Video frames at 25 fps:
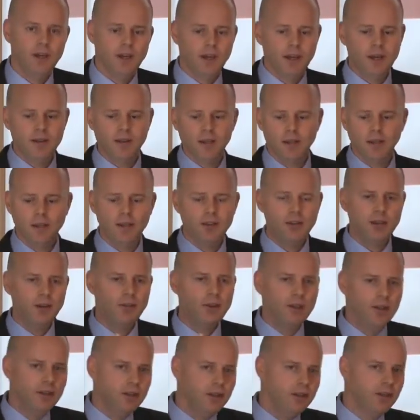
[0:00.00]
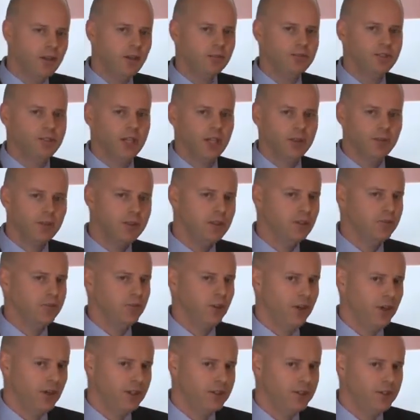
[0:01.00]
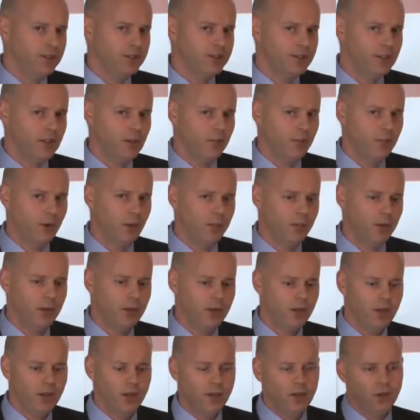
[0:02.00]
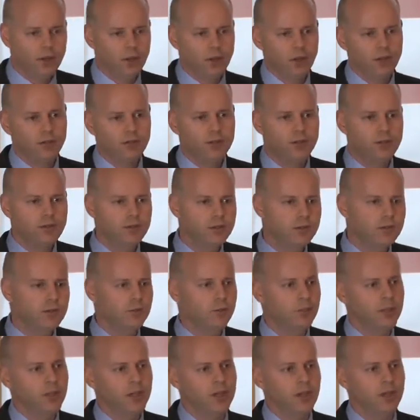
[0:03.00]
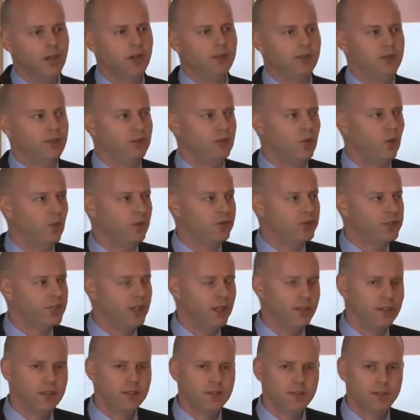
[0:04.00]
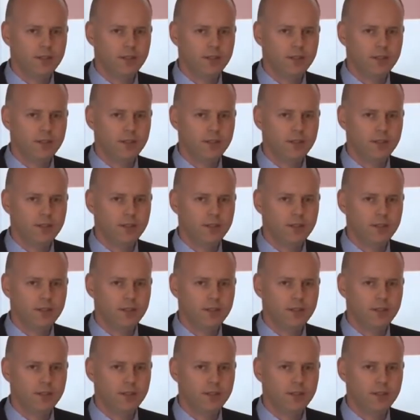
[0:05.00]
And then in theory, in the income statement, if your hedge is set up properly, those two P&L should offset,